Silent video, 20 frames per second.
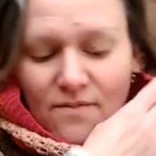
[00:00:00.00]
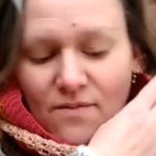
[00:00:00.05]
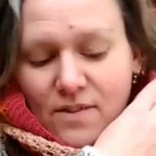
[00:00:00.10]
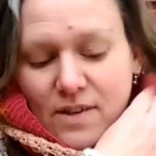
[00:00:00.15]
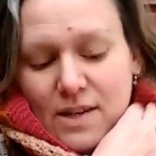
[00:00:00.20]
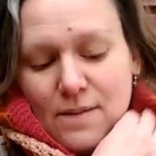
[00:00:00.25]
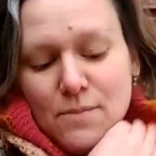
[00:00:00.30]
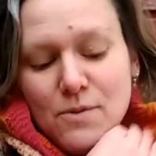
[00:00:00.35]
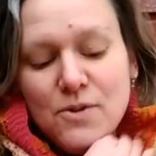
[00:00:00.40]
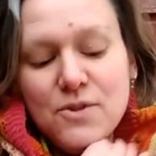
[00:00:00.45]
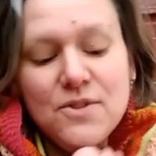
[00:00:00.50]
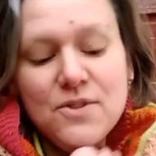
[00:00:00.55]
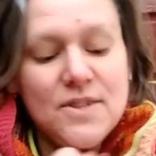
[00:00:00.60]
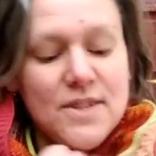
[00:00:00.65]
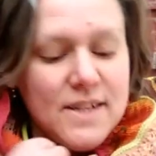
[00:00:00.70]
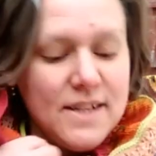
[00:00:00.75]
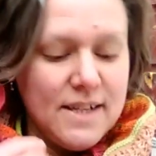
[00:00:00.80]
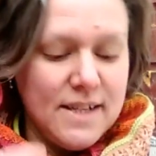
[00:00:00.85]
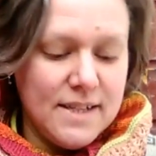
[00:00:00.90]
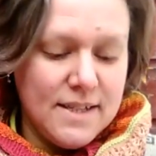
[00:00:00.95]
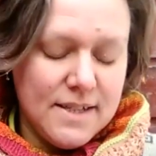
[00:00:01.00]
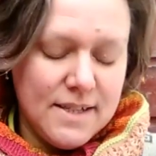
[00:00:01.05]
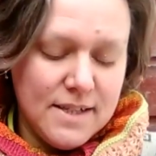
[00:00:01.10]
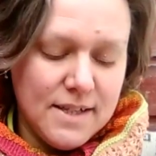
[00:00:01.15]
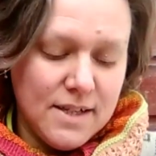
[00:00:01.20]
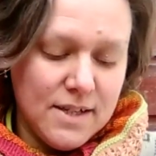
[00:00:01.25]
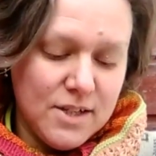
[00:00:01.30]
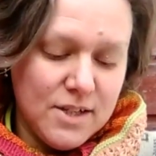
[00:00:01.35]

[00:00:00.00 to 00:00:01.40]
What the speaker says: fibers in it,